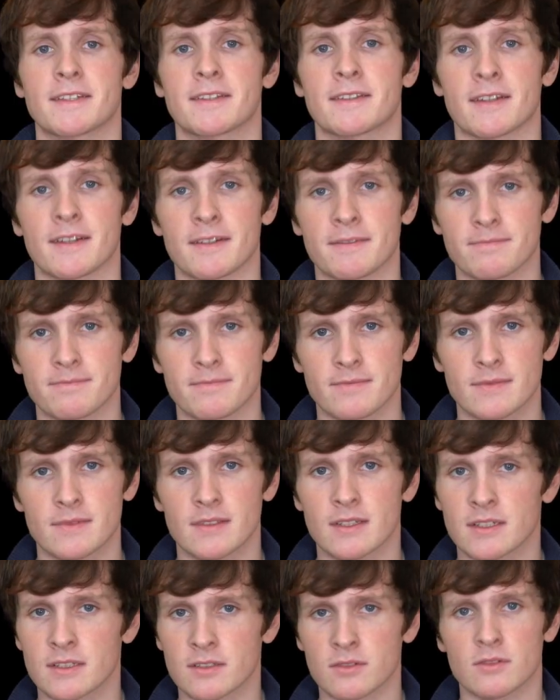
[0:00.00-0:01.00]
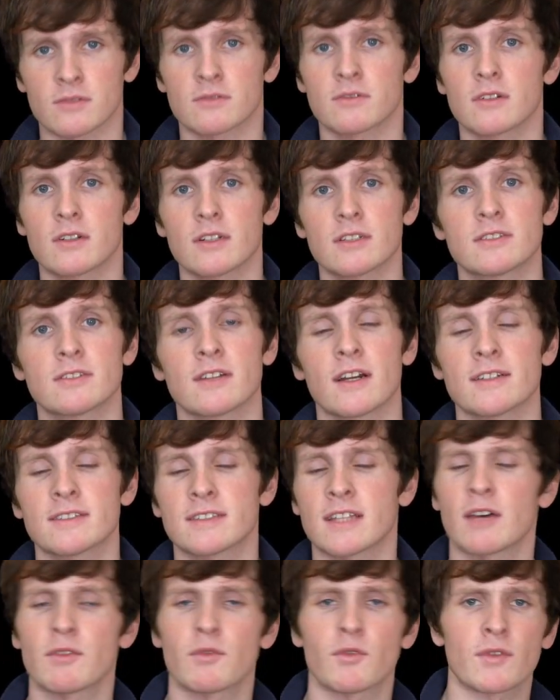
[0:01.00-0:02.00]
a thing. They just thought, it's nice to
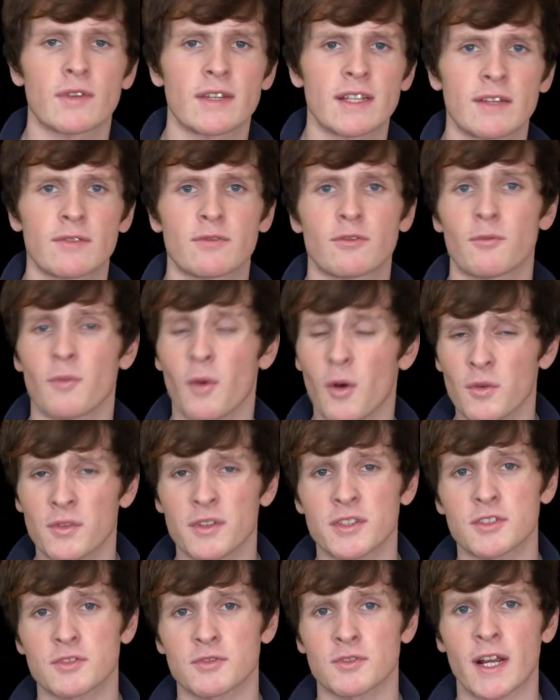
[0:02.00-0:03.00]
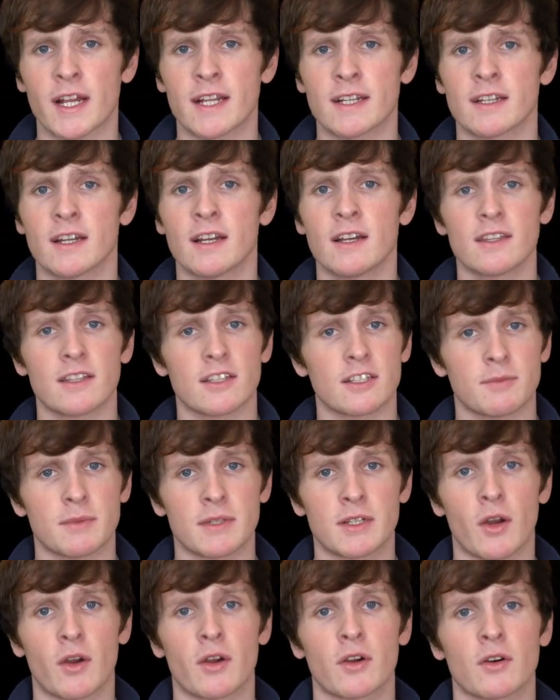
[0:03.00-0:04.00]
have a relief from all this rain that has been
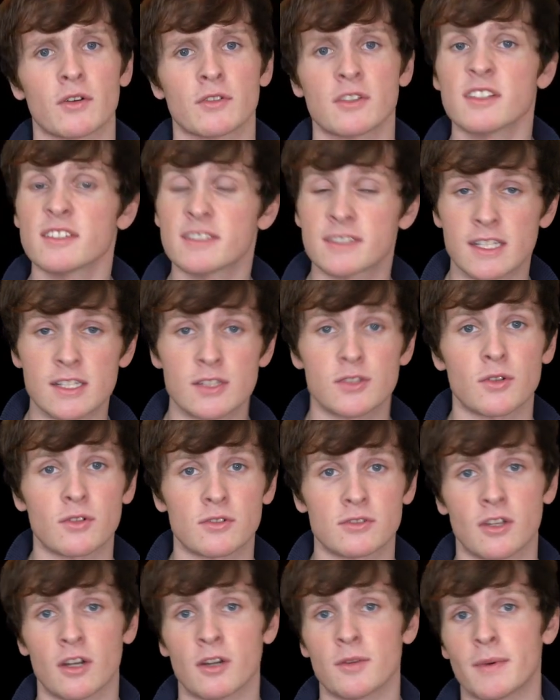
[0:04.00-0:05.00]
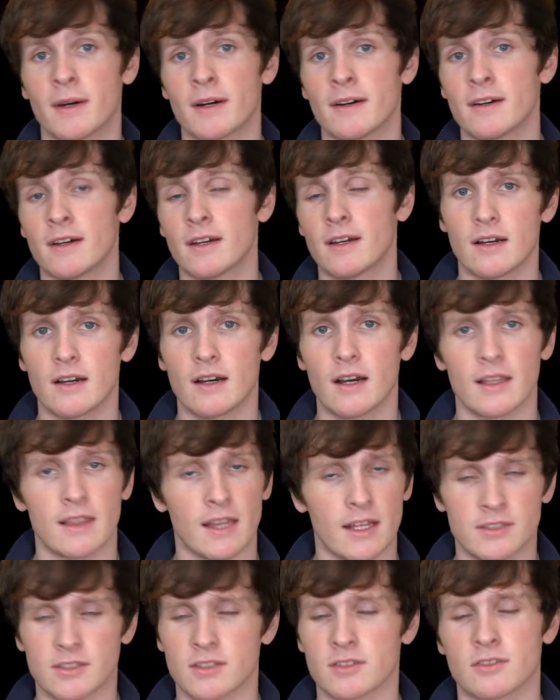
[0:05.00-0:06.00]
going on since October, and
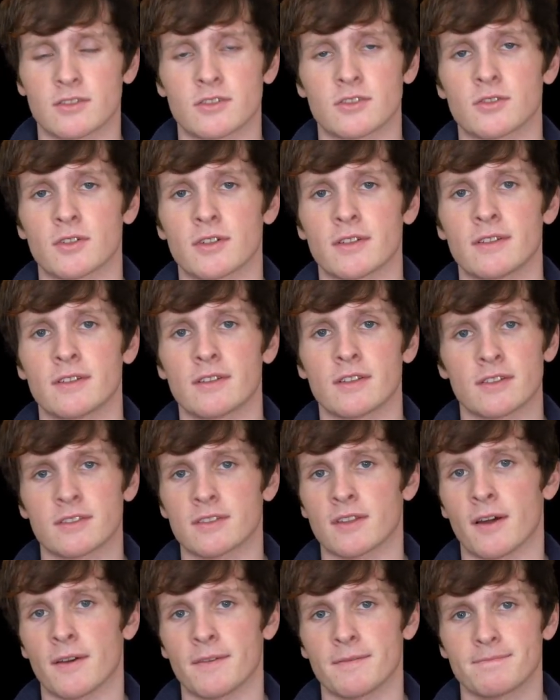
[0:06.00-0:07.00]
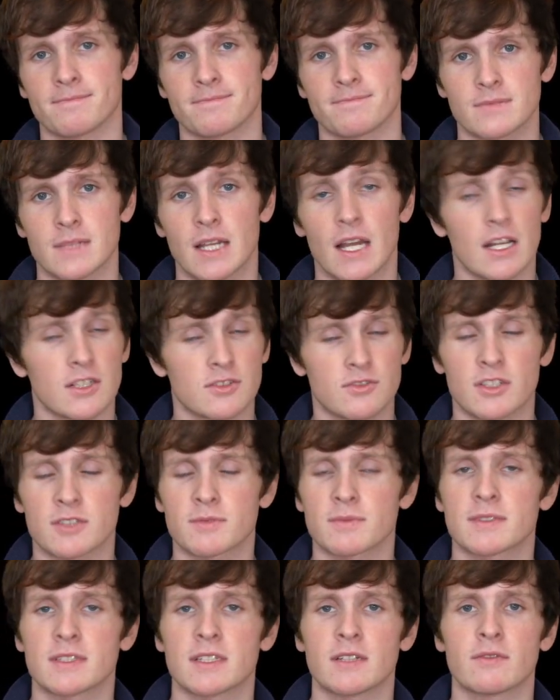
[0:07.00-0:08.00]
let's just enjoy the snow. As
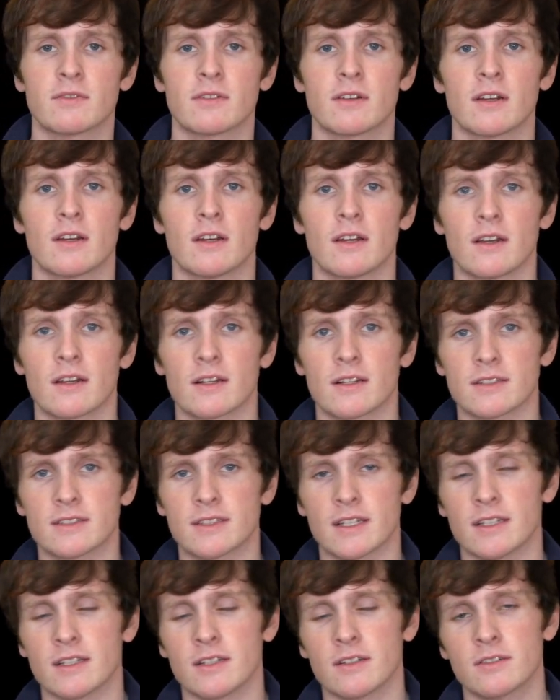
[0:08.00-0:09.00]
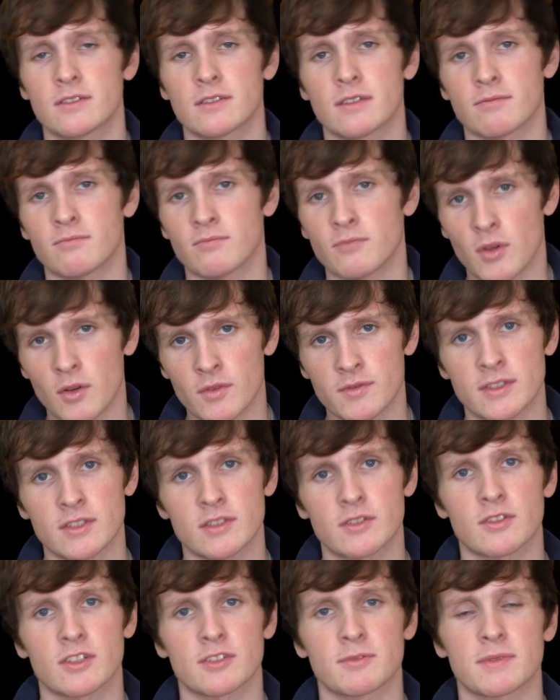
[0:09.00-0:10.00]
Christmas Eve continues and moves into
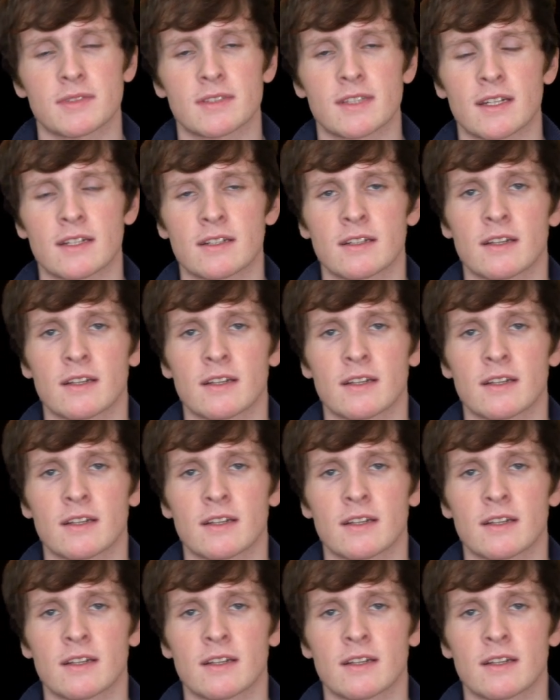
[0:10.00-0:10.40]
Christmas Day,